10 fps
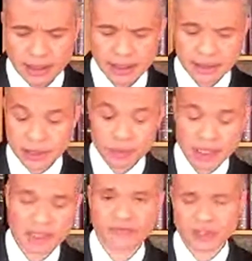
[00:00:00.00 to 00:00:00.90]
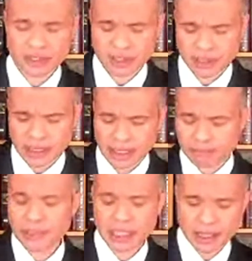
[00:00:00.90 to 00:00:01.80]
This is one of the verses that
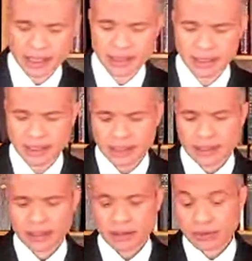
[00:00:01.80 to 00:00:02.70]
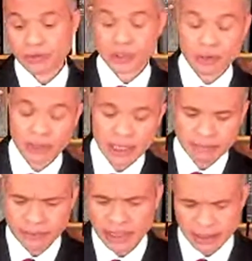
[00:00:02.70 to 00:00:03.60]
appeared on your
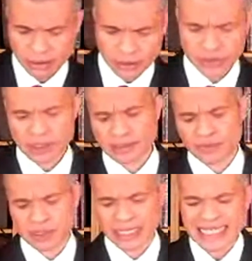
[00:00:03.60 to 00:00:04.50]
screen prior to the service.